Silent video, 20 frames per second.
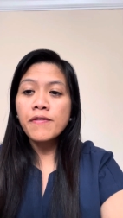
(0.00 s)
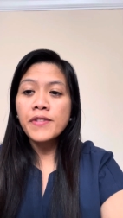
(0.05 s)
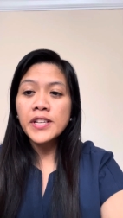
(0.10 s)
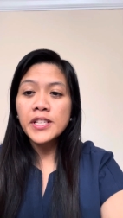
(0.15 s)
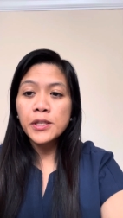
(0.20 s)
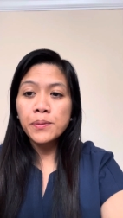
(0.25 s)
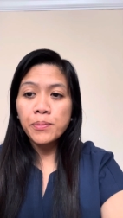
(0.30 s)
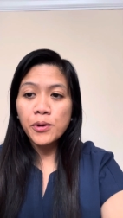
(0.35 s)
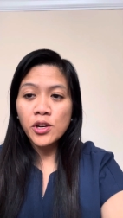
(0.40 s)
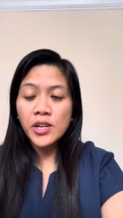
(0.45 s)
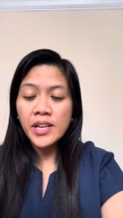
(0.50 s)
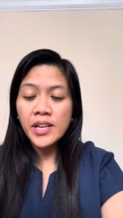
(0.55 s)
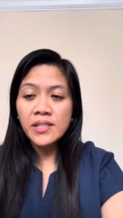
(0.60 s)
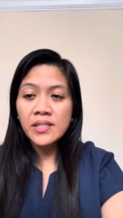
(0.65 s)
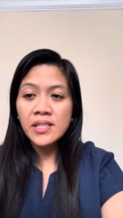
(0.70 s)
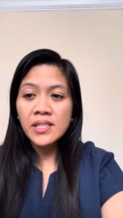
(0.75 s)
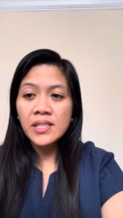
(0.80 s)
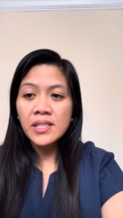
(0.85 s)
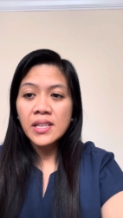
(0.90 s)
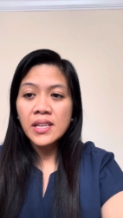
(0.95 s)

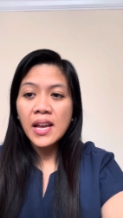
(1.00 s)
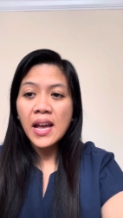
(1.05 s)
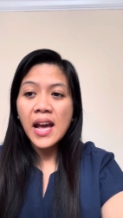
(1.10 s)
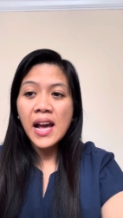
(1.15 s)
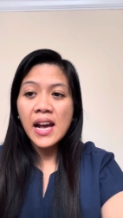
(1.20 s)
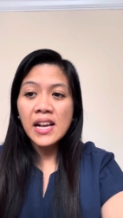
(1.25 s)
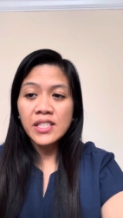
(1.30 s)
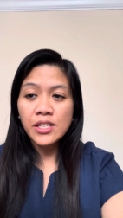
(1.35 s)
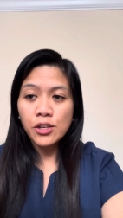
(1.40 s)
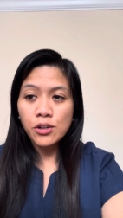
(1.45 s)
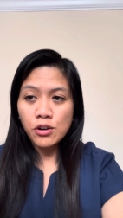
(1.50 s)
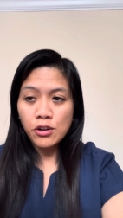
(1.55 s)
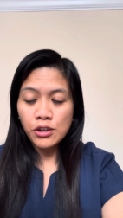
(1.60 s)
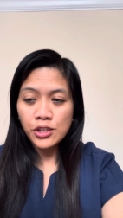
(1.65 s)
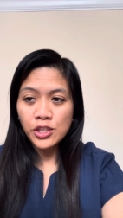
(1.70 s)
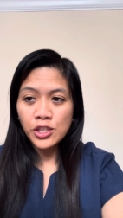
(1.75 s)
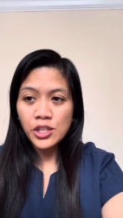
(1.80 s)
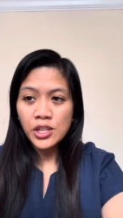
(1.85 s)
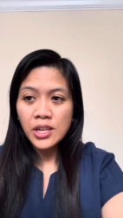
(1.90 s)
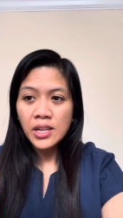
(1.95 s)
experience as a
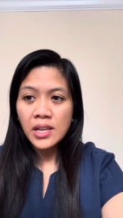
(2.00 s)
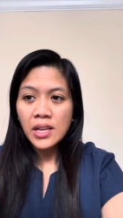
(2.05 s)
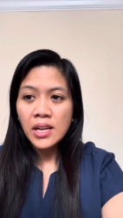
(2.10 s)
nurse.